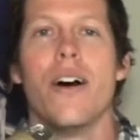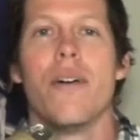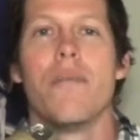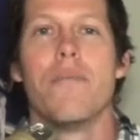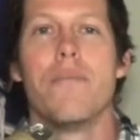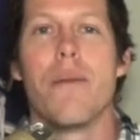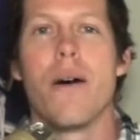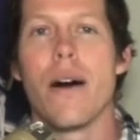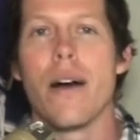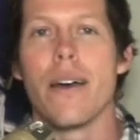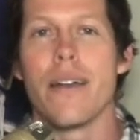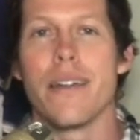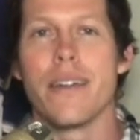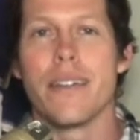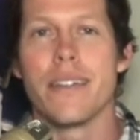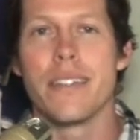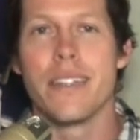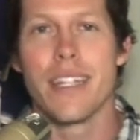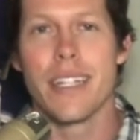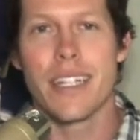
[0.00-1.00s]
but
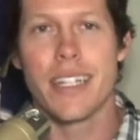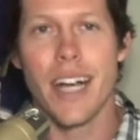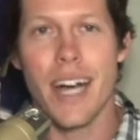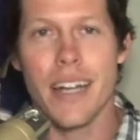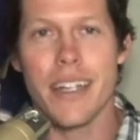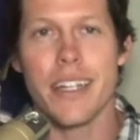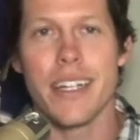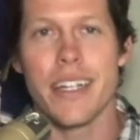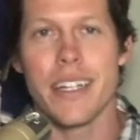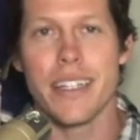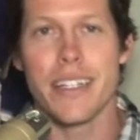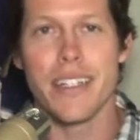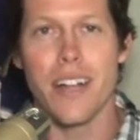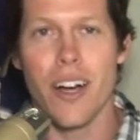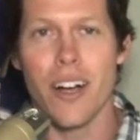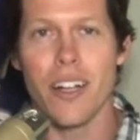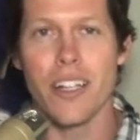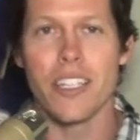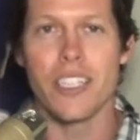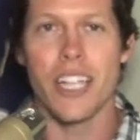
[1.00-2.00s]
you gotta
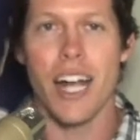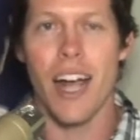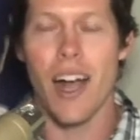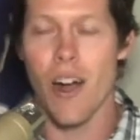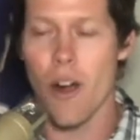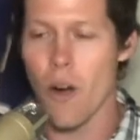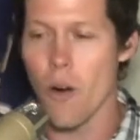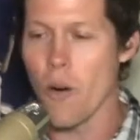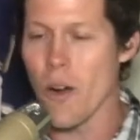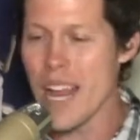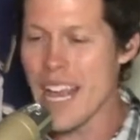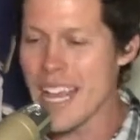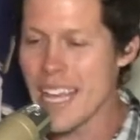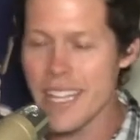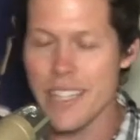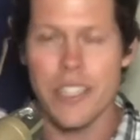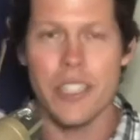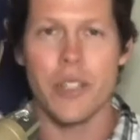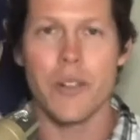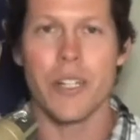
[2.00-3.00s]
acknowledge how
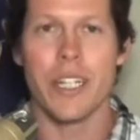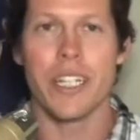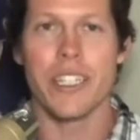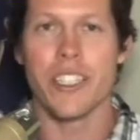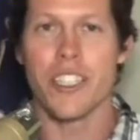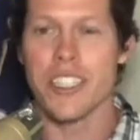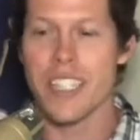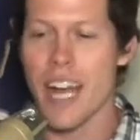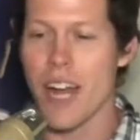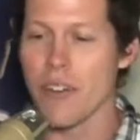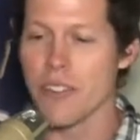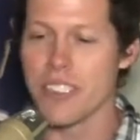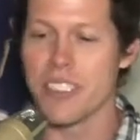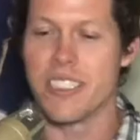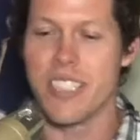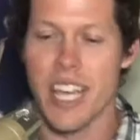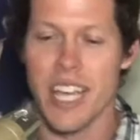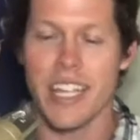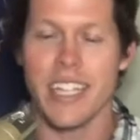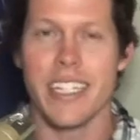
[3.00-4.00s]
into it and just how
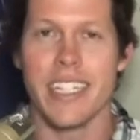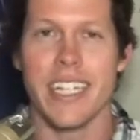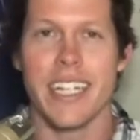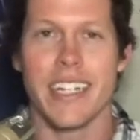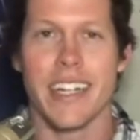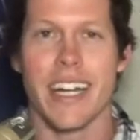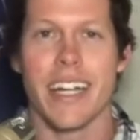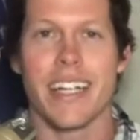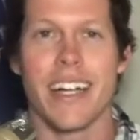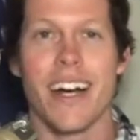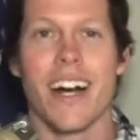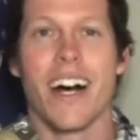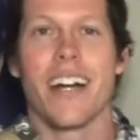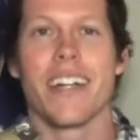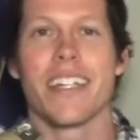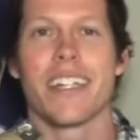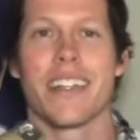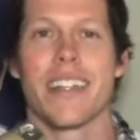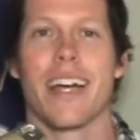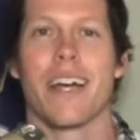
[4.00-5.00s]
zany and
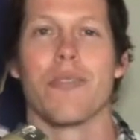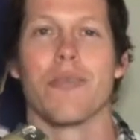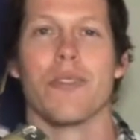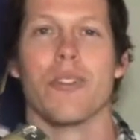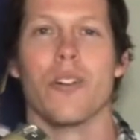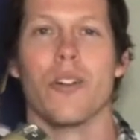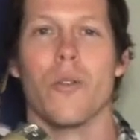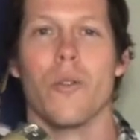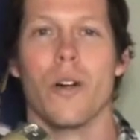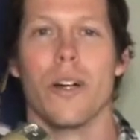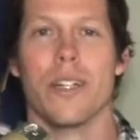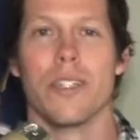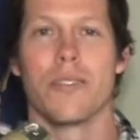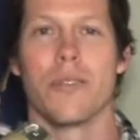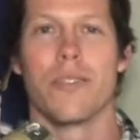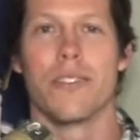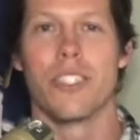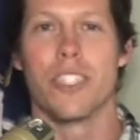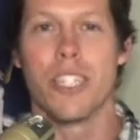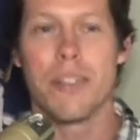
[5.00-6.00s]
iconic that role was
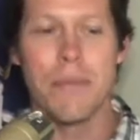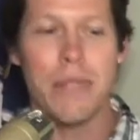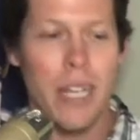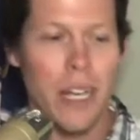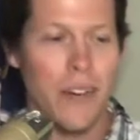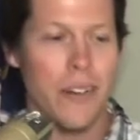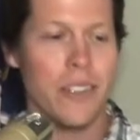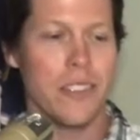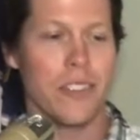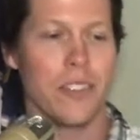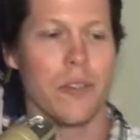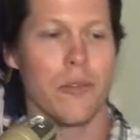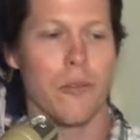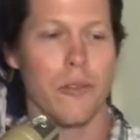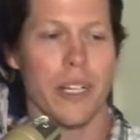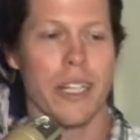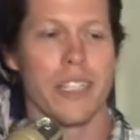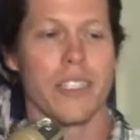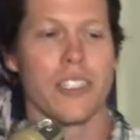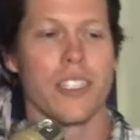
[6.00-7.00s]
with Jim Carrey's
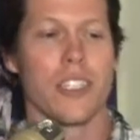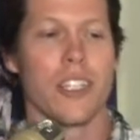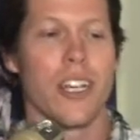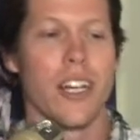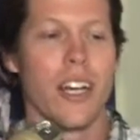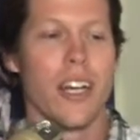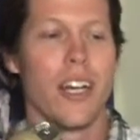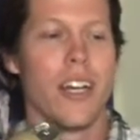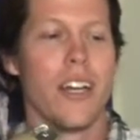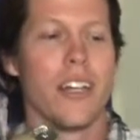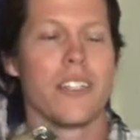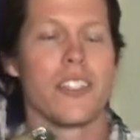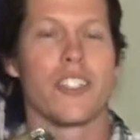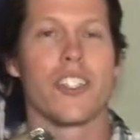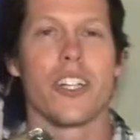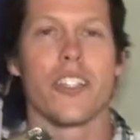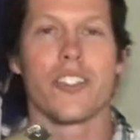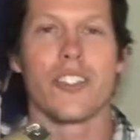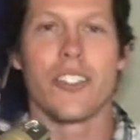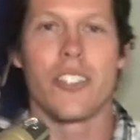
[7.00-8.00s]
Grinch.
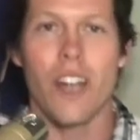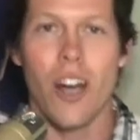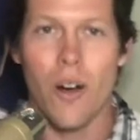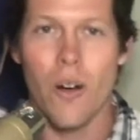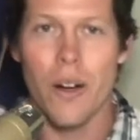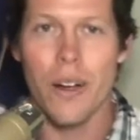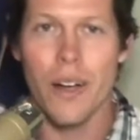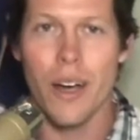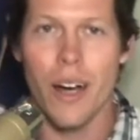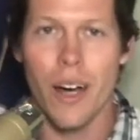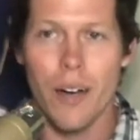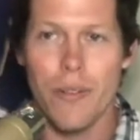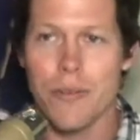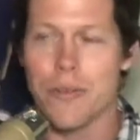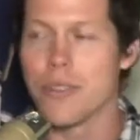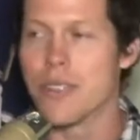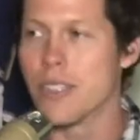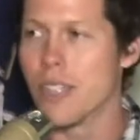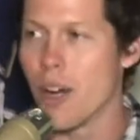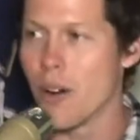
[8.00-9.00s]
Just going off,
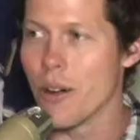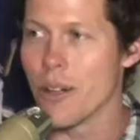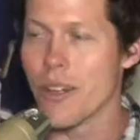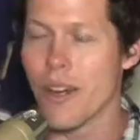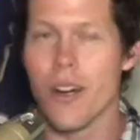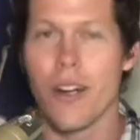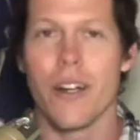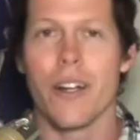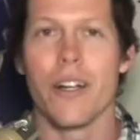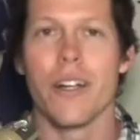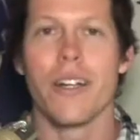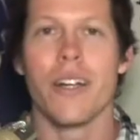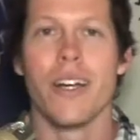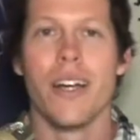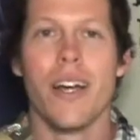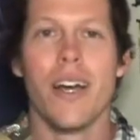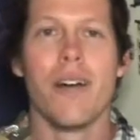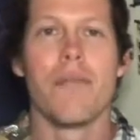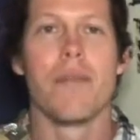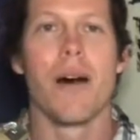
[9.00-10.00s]
going hard,
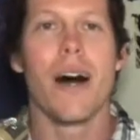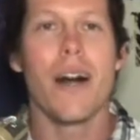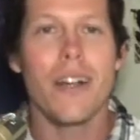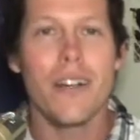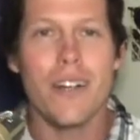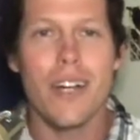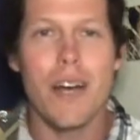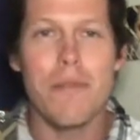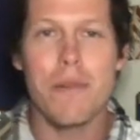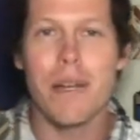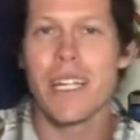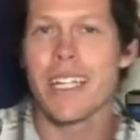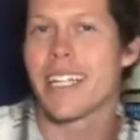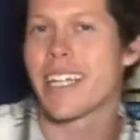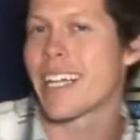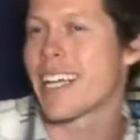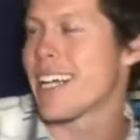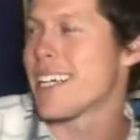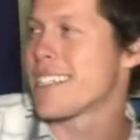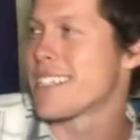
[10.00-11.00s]
pucker up and
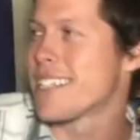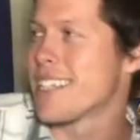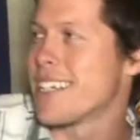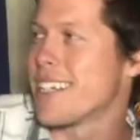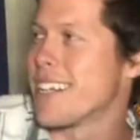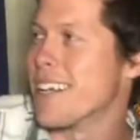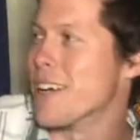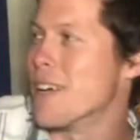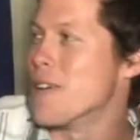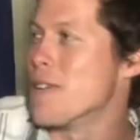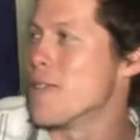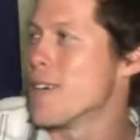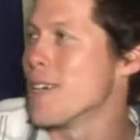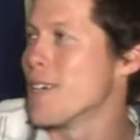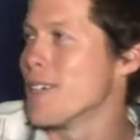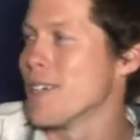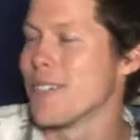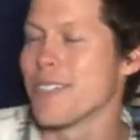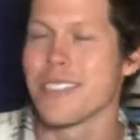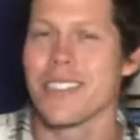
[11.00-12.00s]
kiss it. Who will?